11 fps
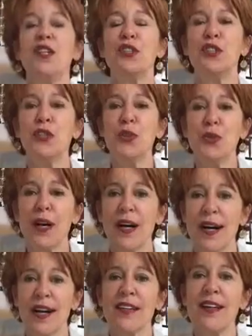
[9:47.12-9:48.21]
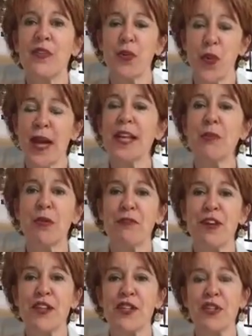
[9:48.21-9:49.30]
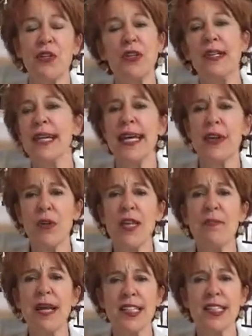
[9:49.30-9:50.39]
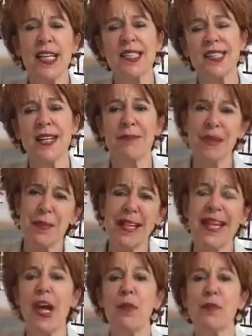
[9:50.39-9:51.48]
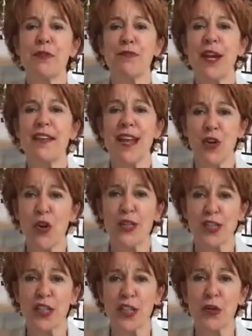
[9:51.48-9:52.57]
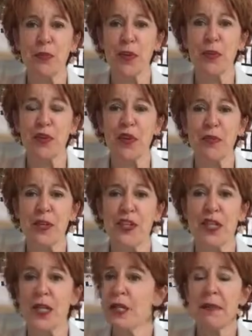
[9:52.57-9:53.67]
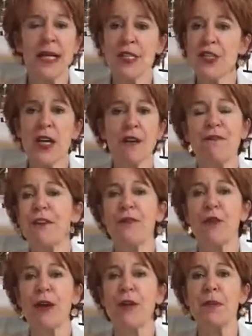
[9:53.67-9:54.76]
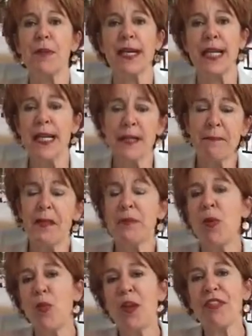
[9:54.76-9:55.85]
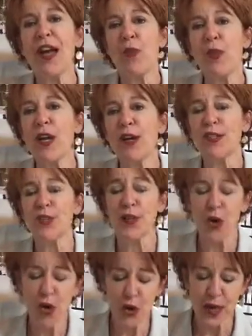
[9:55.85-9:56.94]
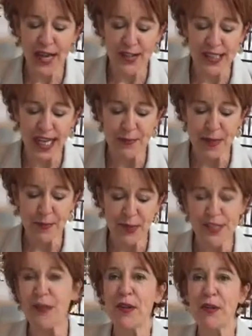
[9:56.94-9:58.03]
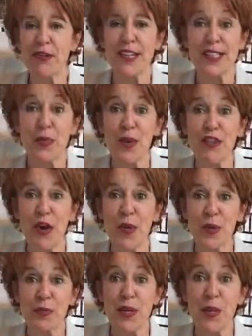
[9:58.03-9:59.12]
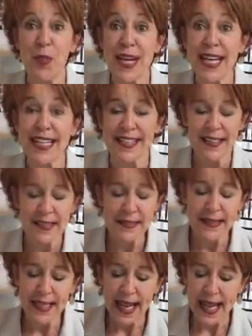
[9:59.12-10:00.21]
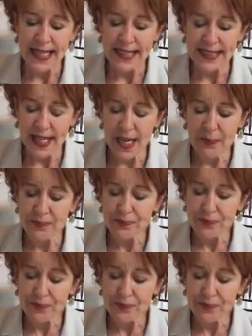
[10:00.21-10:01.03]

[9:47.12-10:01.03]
to uh, another wedding professional, it only makes sense that maybe they help defray that cost a little bit with a commission. It's not a fit for everybody. But with that, we also at Carl House came up with some other things that we thought would be a win. And um,